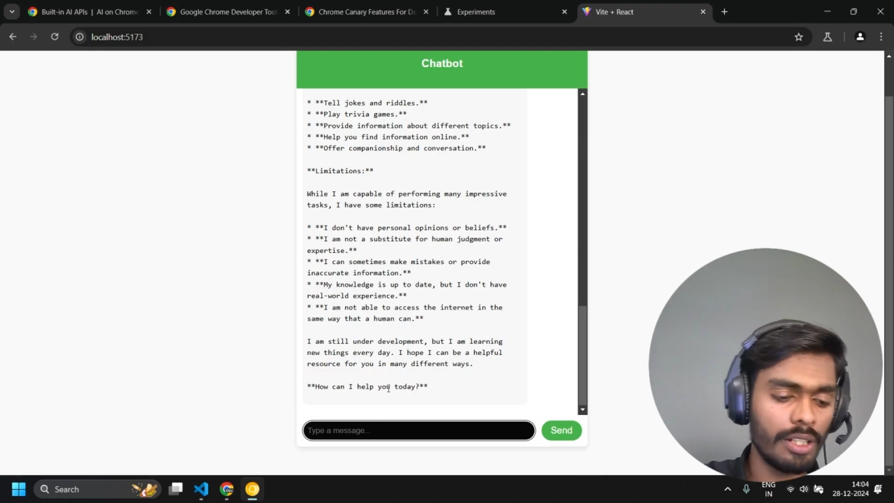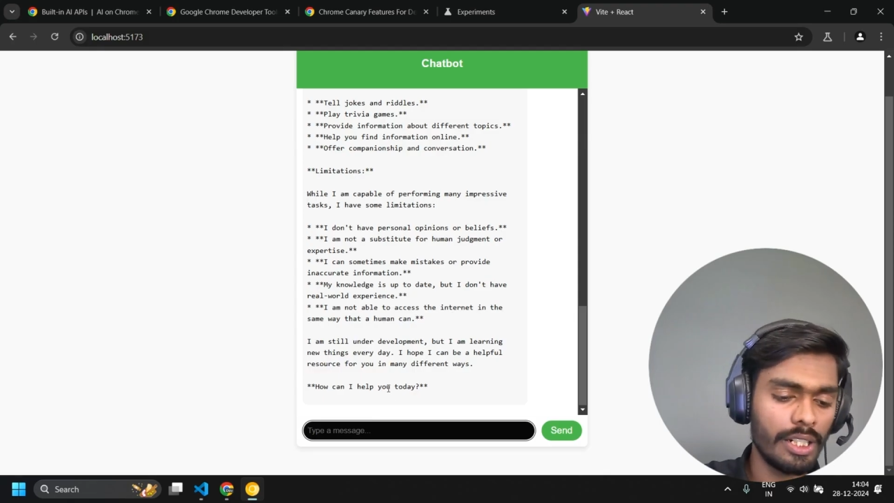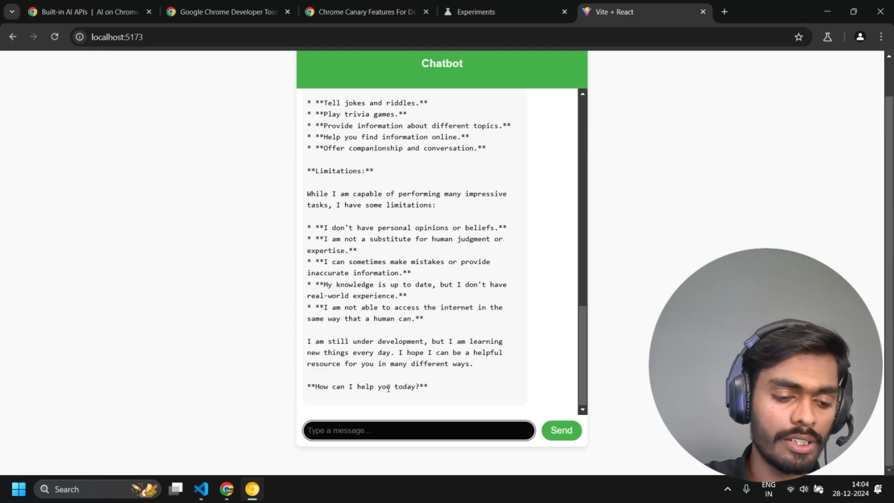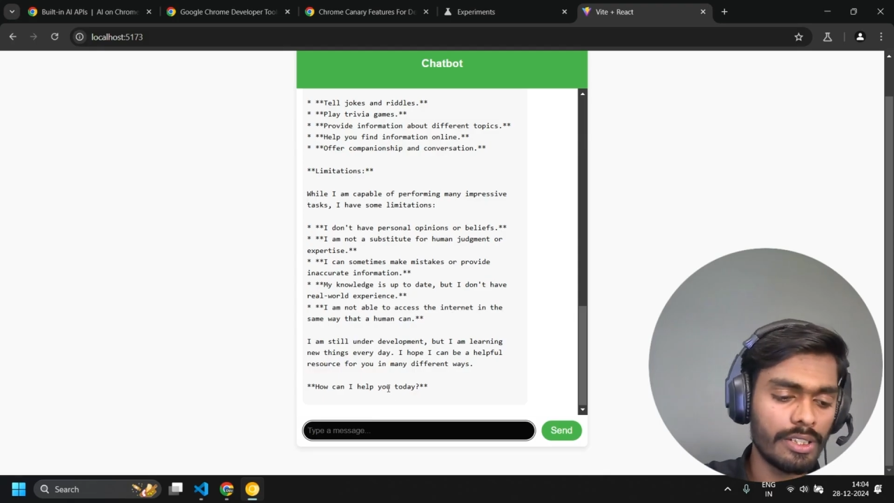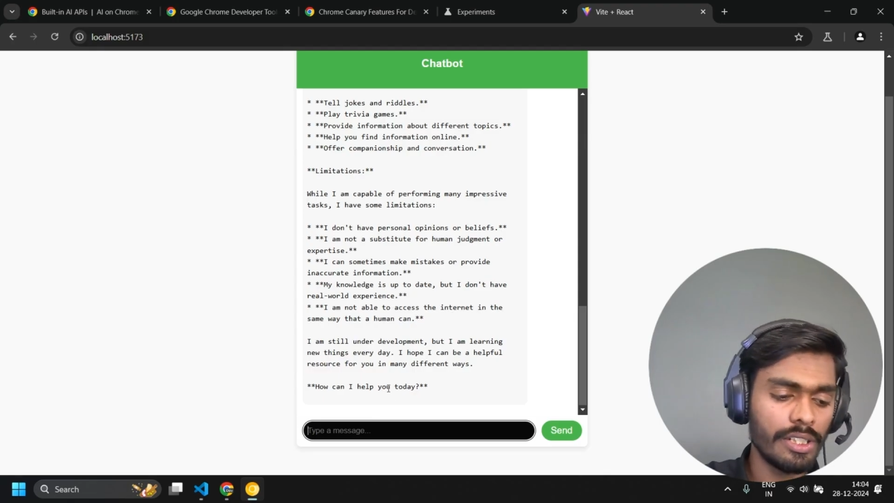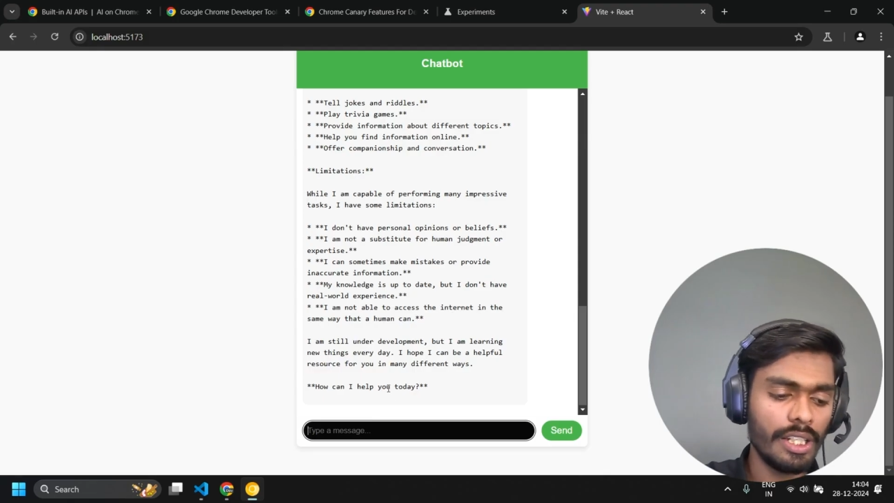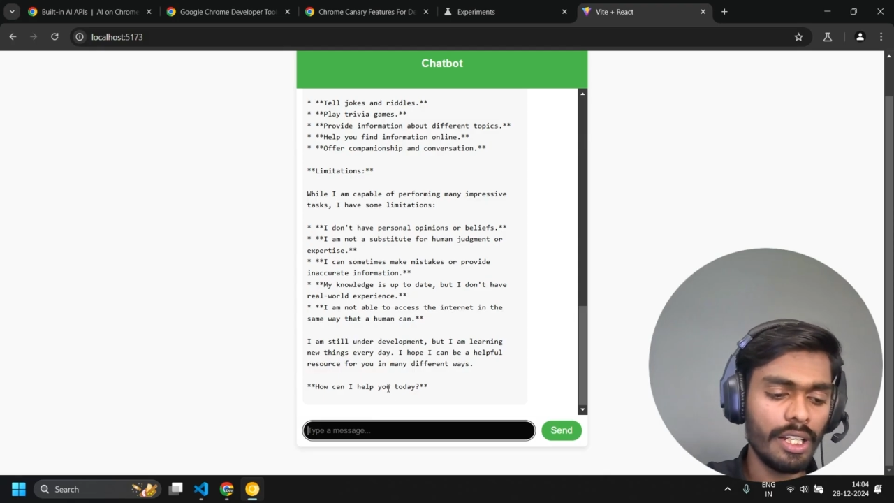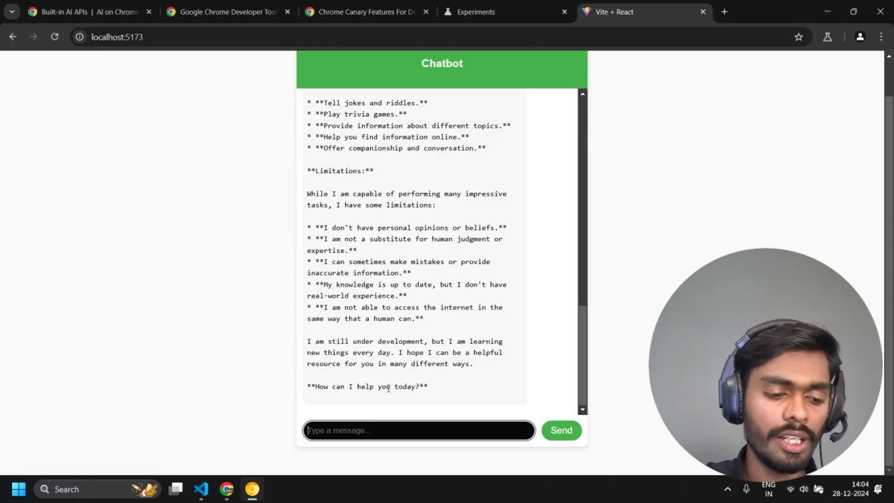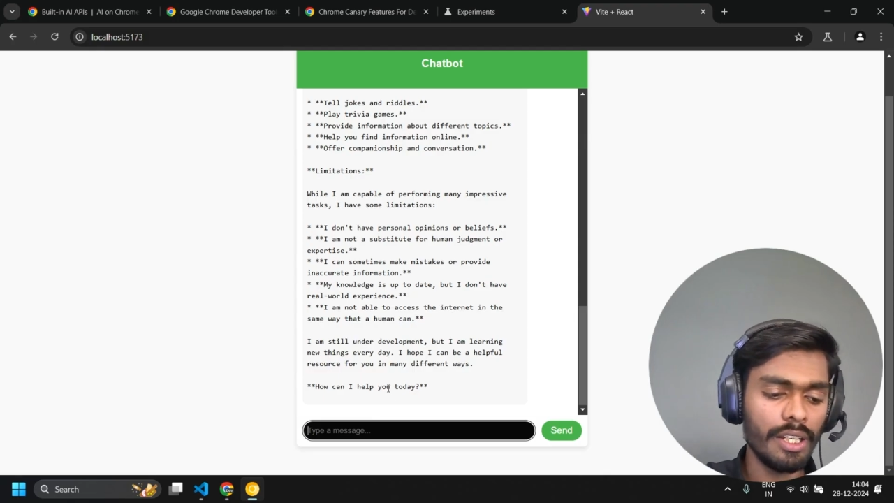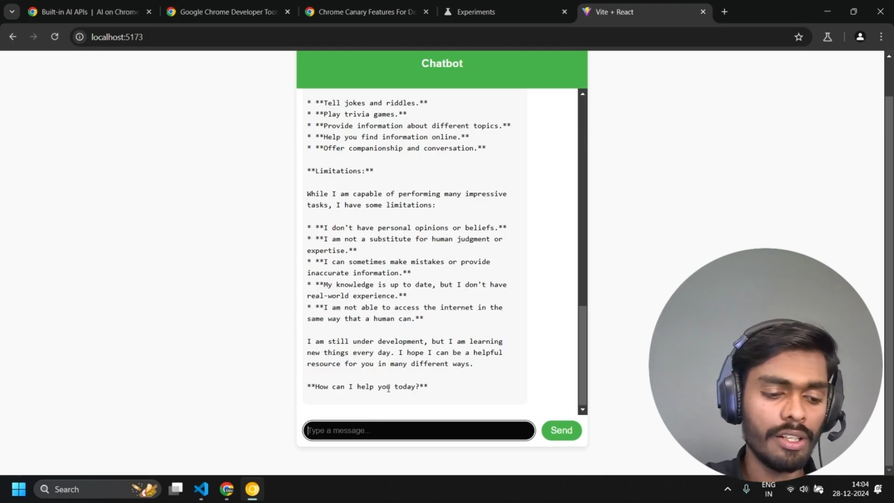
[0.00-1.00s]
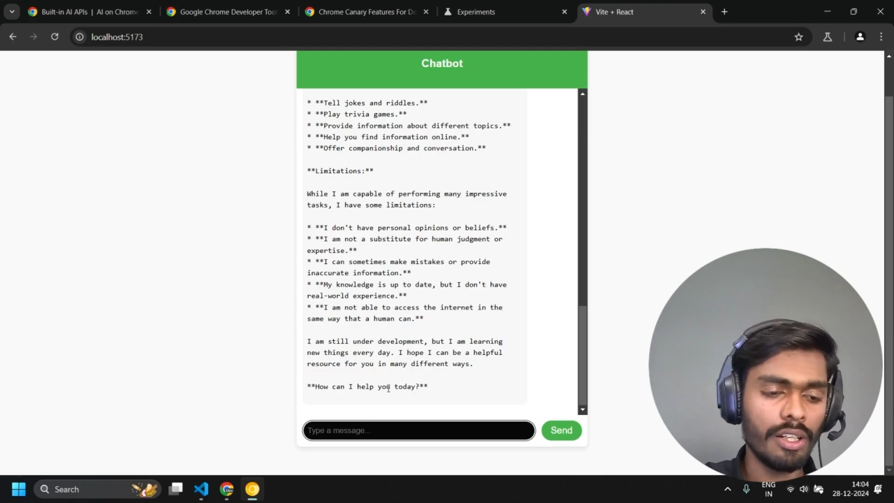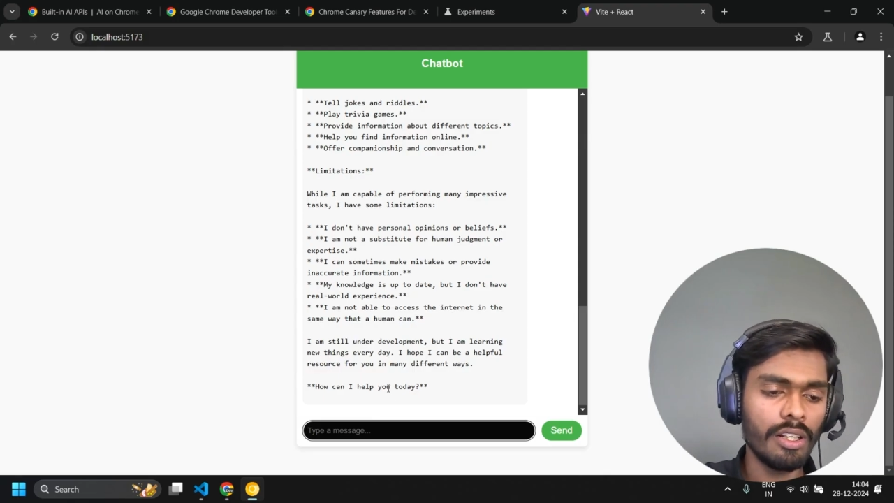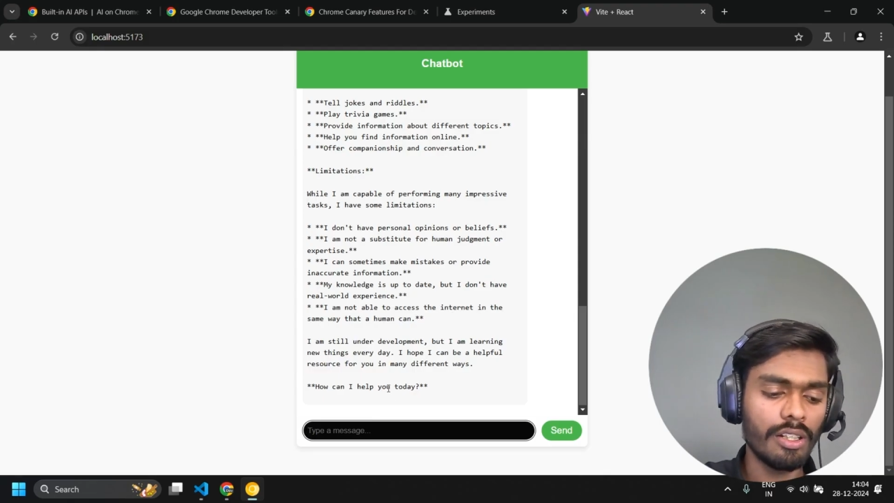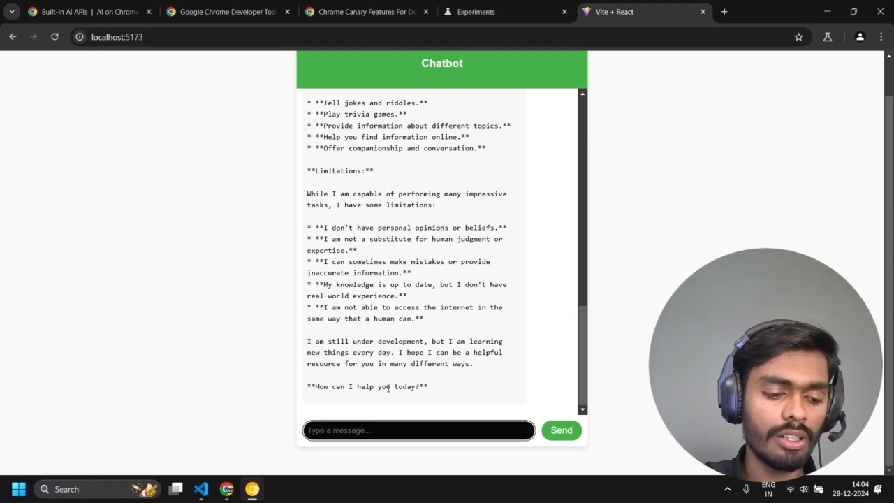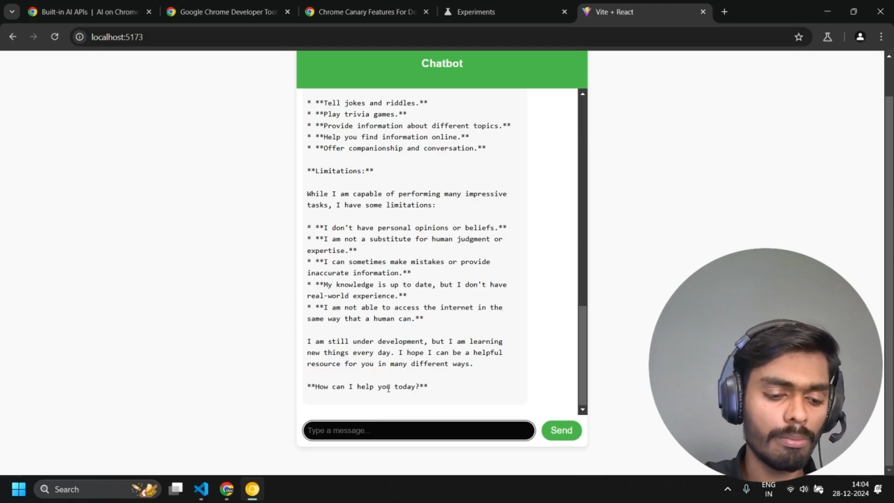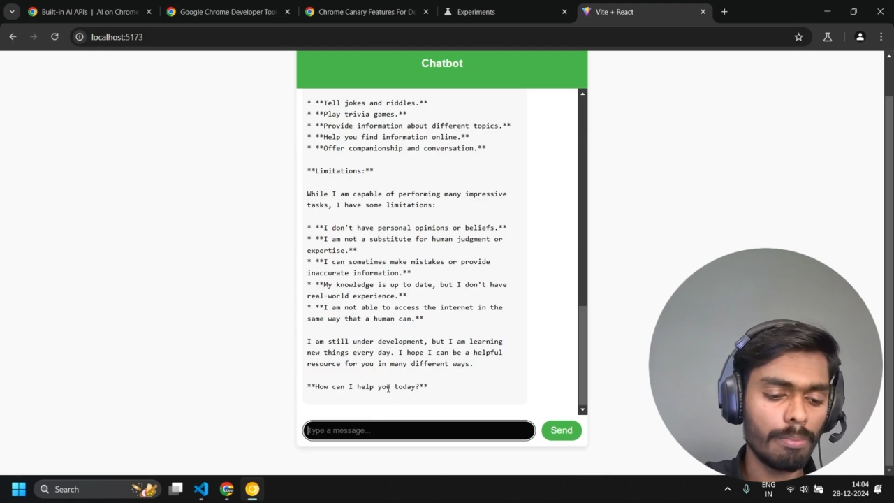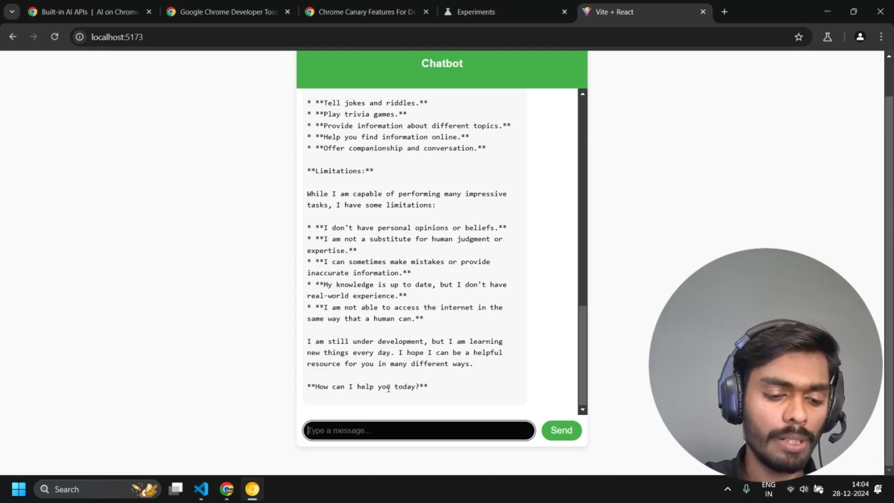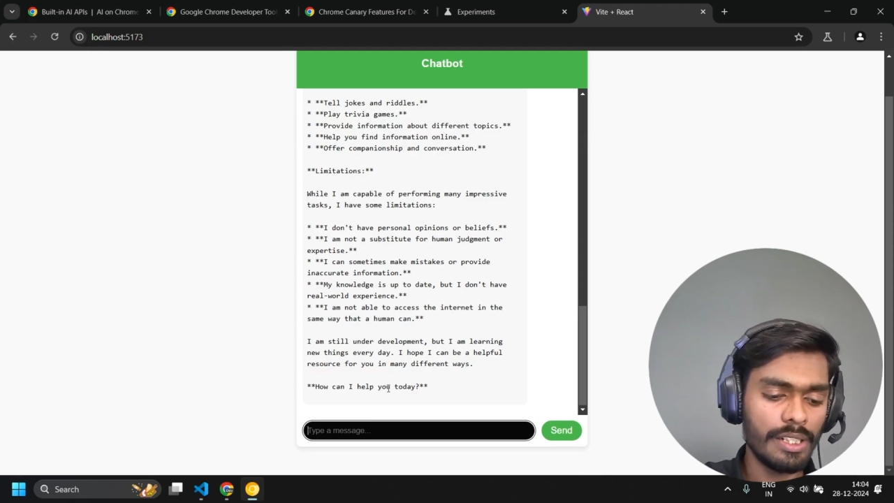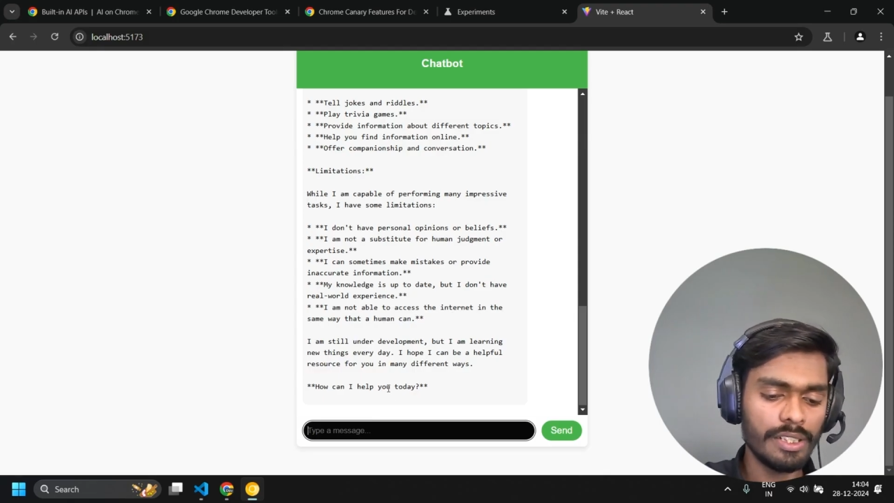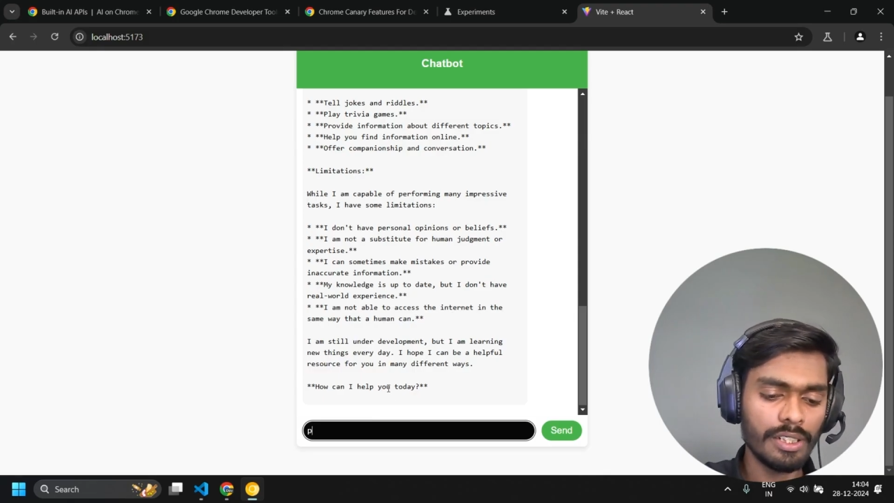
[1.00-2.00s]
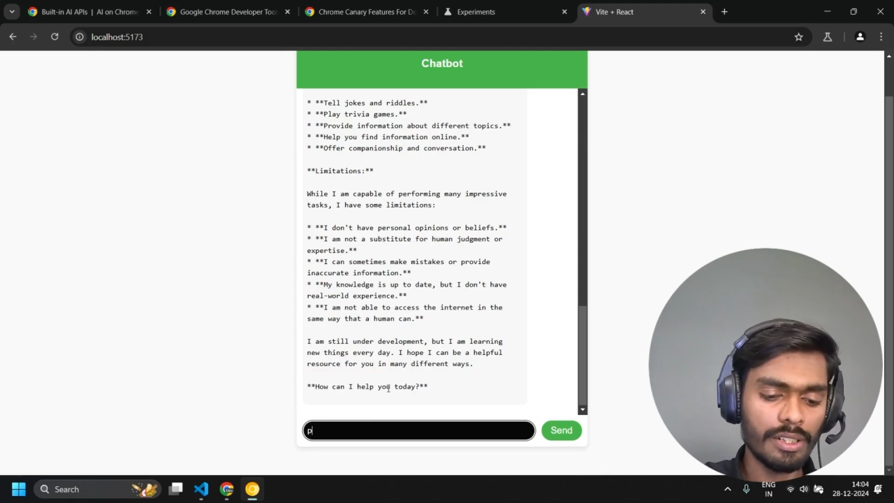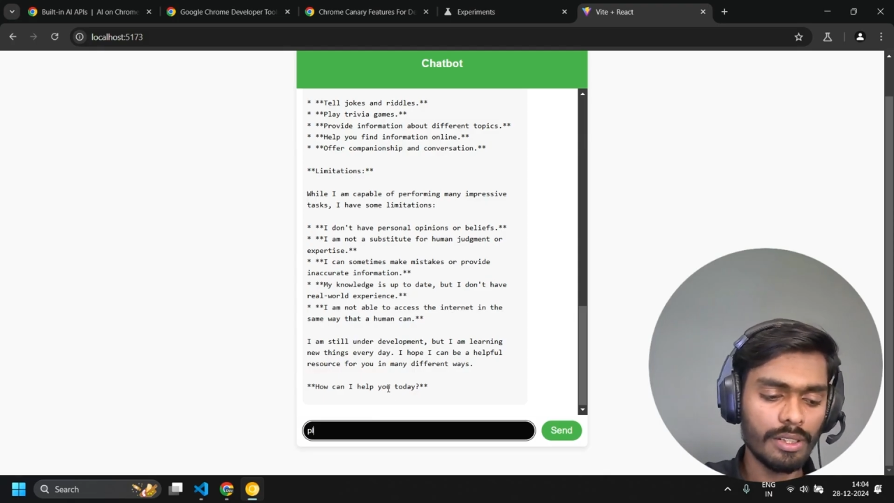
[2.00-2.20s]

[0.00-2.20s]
Let's see, please